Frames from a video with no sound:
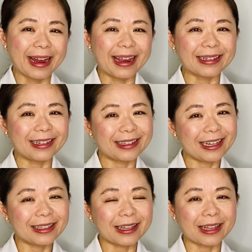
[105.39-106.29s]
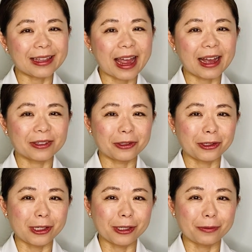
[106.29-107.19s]
And I think that has to
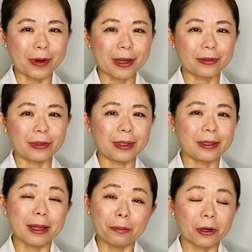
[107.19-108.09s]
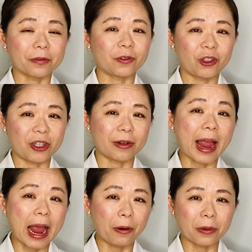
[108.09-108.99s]
do with the number of sheer
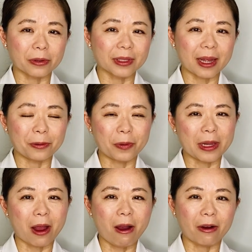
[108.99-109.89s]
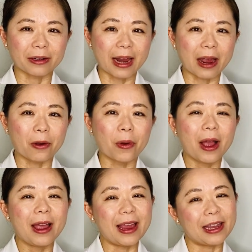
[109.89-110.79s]
hours that we are now
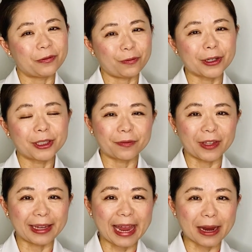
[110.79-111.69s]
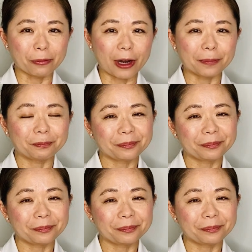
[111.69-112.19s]
in front of the camera.